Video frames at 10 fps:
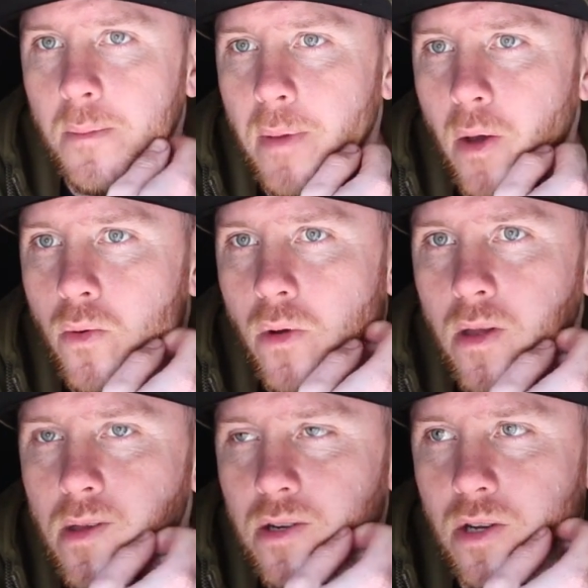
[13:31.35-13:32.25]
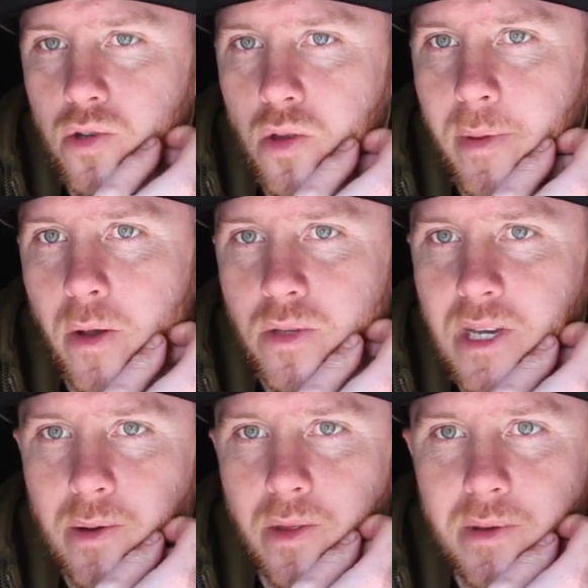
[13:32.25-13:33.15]
boat, so I took the boat
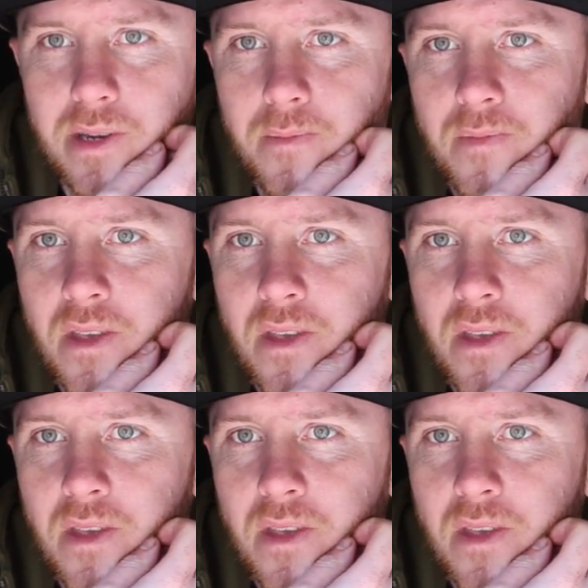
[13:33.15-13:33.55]
out with them in.